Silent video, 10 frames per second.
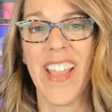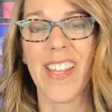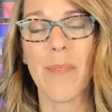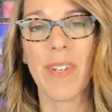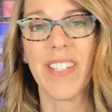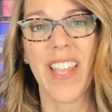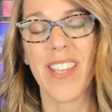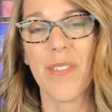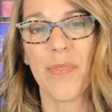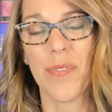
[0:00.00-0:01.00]
and I'm gonna
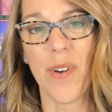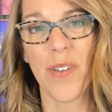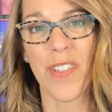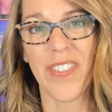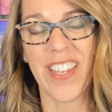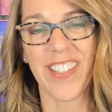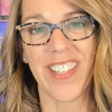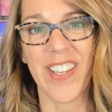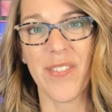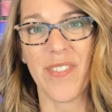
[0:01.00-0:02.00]
take you through all the things
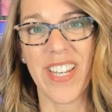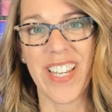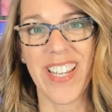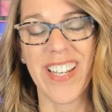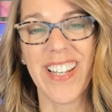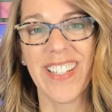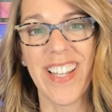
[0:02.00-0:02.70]
that you need.